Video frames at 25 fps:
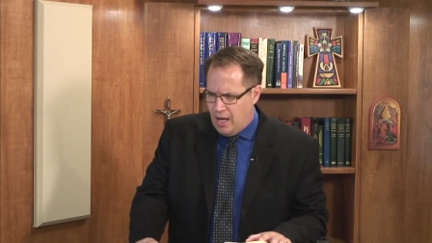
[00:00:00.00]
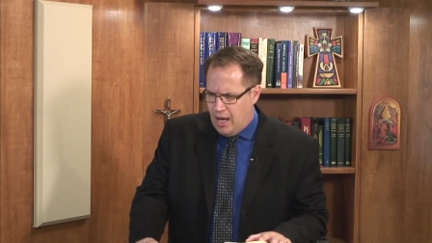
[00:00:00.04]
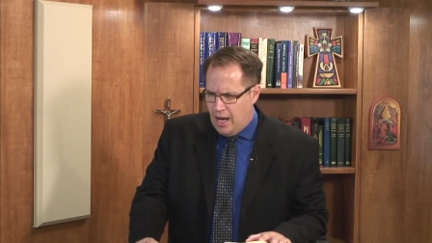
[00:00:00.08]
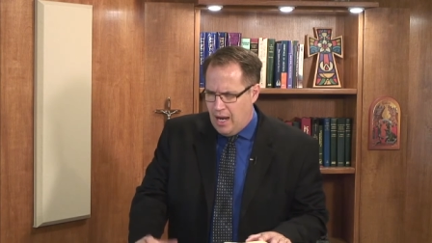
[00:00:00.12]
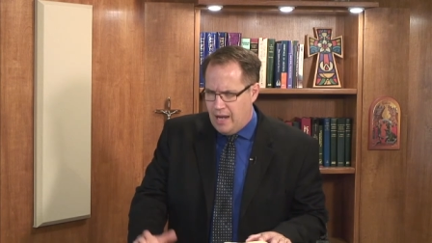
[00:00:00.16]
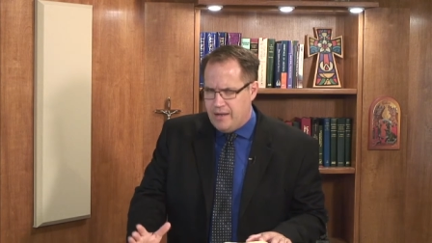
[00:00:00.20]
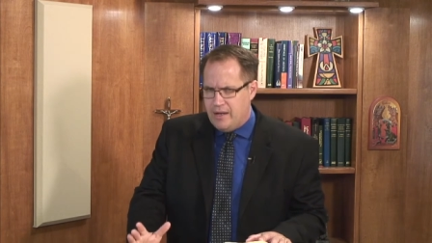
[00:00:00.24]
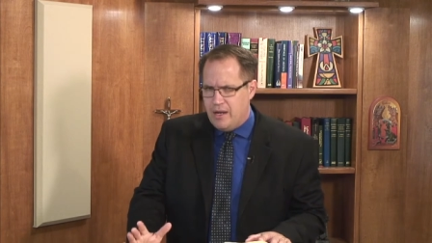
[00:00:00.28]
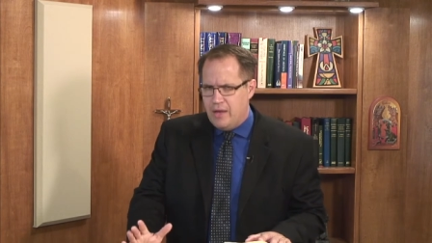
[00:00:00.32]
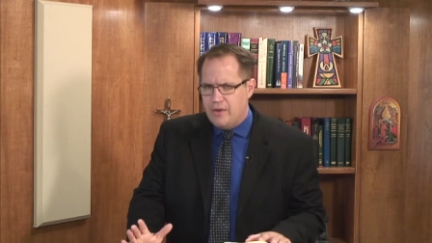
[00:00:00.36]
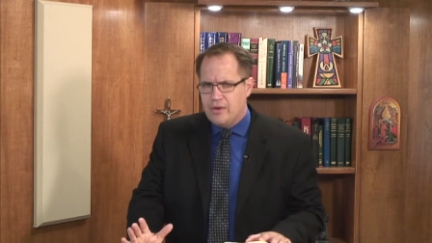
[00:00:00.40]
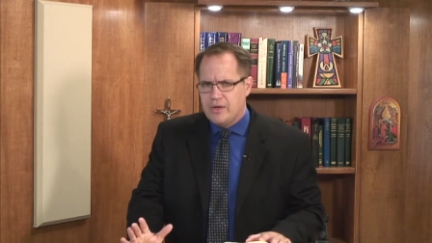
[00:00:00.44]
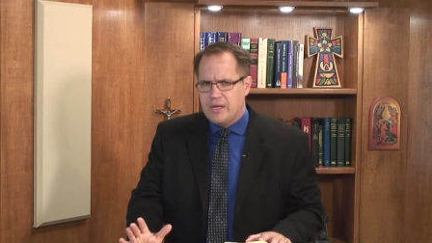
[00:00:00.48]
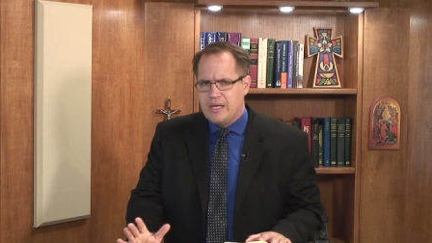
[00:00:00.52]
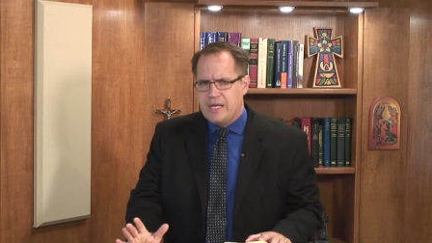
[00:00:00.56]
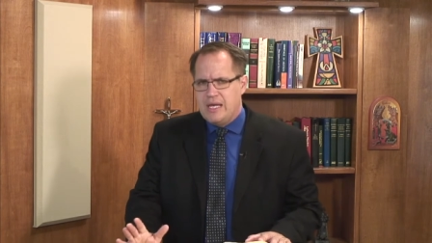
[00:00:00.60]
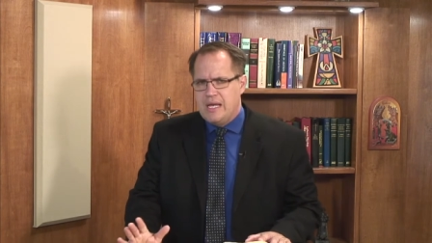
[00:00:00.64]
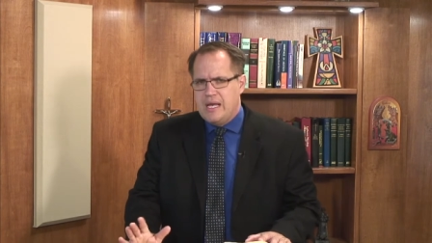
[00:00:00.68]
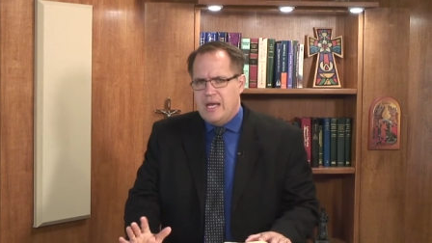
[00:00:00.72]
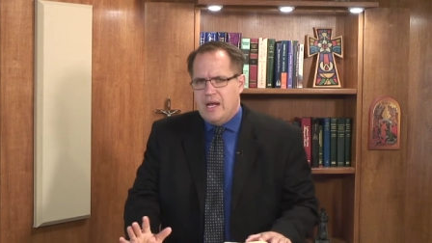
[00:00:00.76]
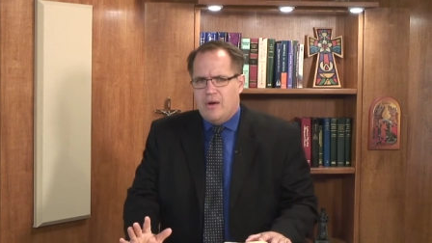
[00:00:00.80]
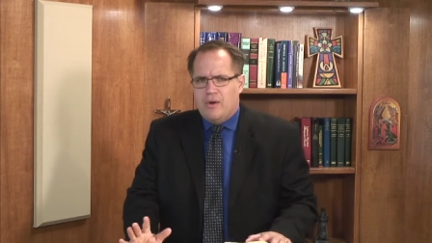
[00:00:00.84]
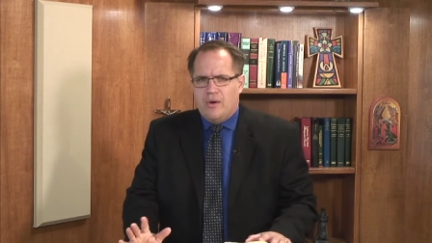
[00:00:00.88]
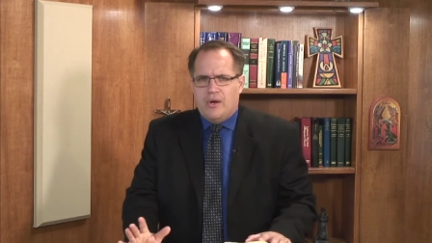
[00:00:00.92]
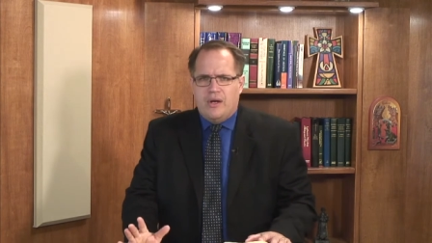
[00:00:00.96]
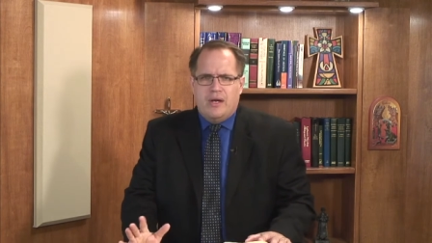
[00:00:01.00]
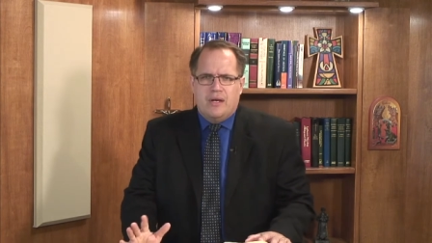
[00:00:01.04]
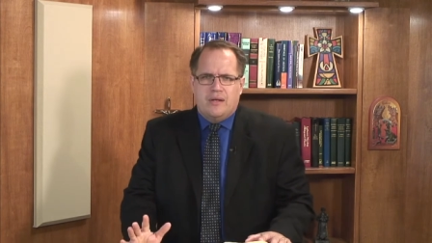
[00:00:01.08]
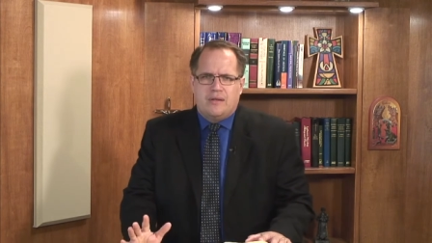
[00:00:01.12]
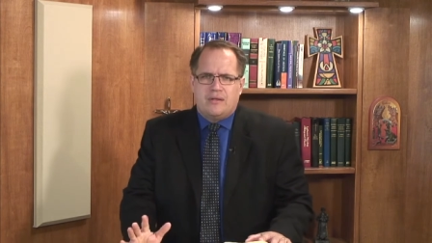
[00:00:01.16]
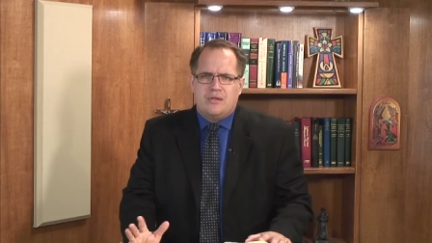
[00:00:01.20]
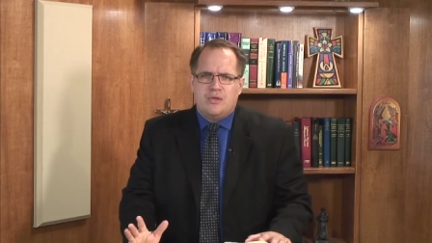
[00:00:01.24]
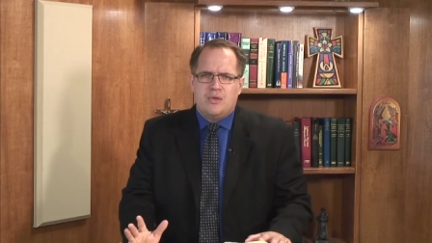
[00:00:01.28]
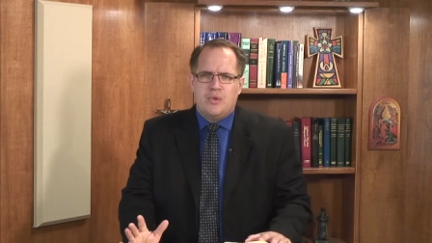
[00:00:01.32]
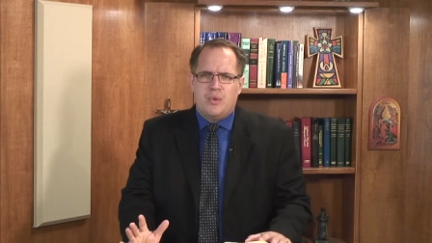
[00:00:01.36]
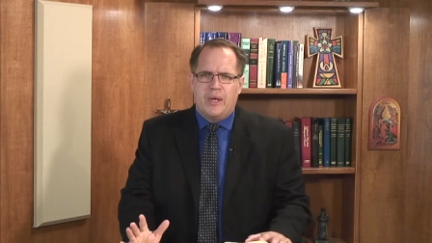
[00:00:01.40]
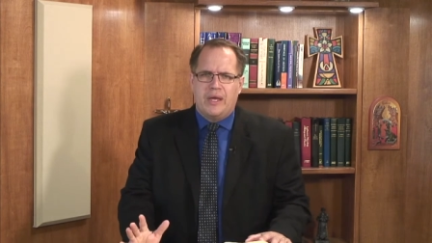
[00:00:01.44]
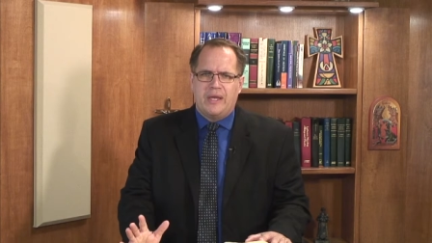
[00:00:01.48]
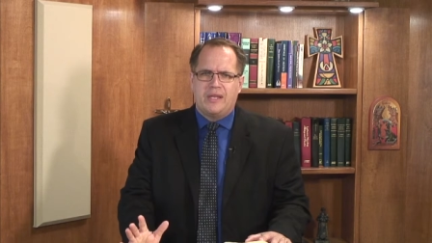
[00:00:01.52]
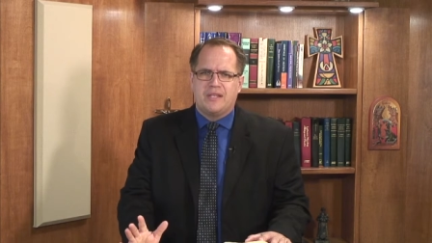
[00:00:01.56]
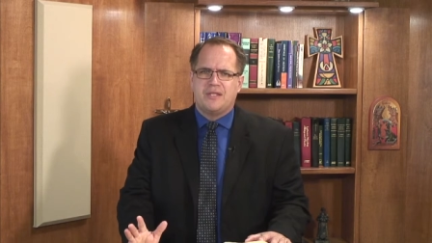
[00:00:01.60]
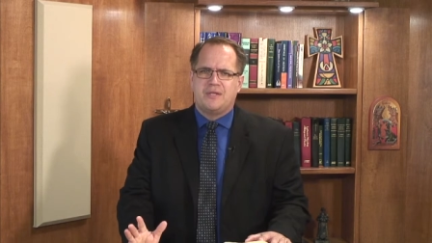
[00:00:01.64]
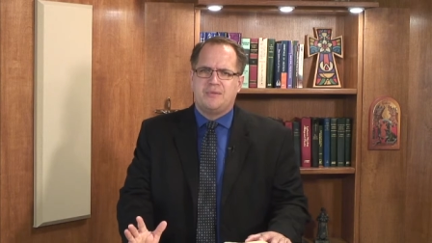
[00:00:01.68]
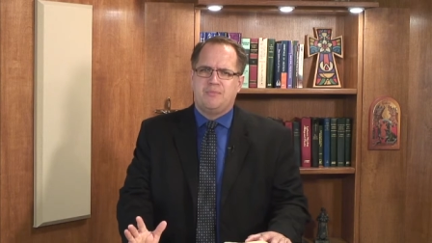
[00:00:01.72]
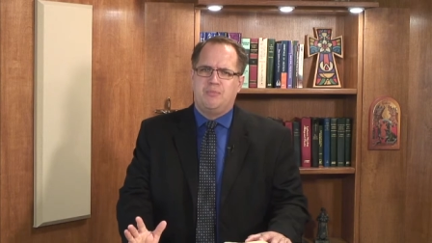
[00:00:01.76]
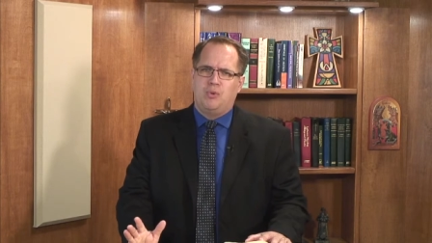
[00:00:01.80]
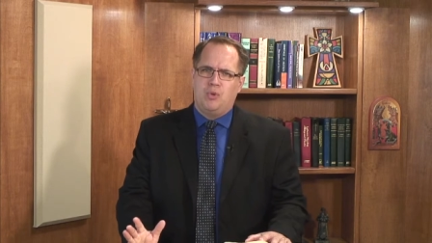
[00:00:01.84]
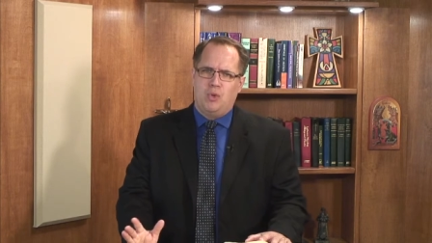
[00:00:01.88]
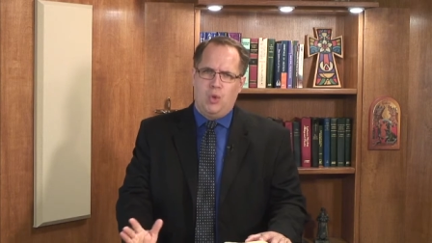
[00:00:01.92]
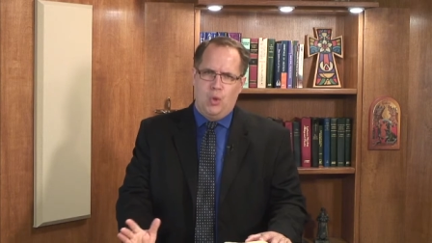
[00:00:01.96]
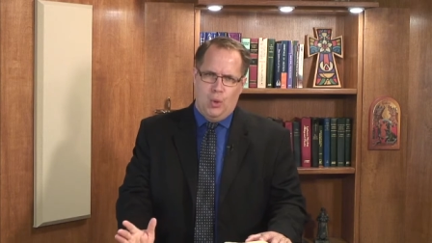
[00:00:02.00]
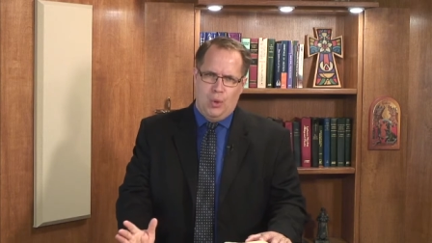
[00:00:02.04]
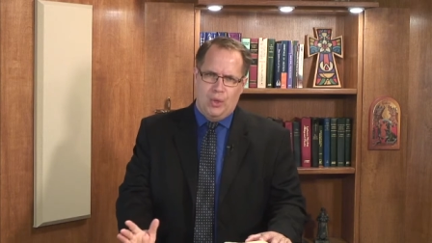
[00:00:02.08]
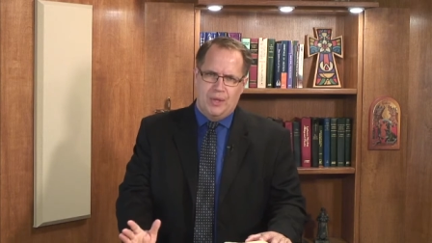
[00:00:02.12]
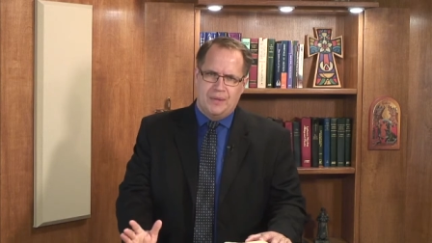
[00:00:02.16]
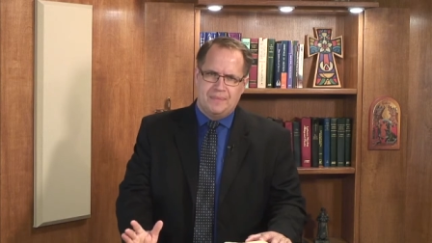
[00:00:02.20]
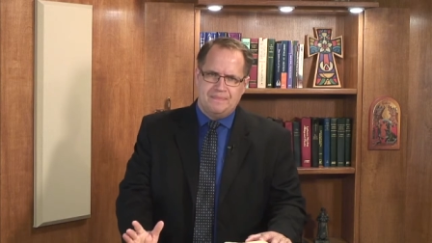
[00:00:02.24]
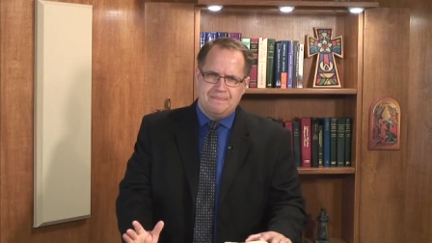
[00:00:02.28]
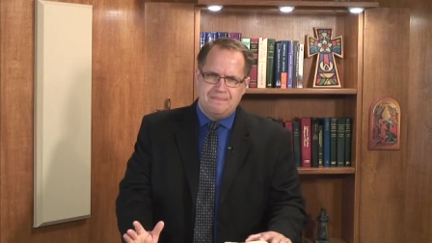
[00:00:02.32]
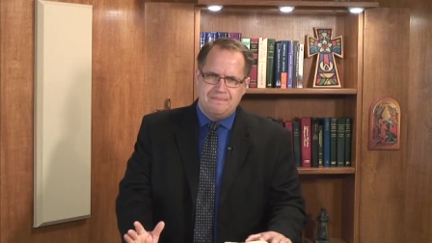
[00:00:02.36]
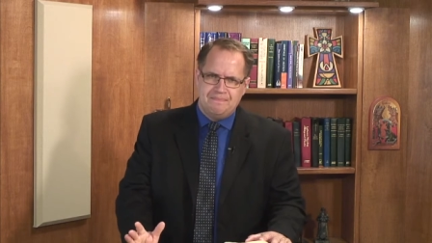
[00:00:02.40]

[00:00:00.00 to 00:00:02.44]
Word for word: Another key area to explore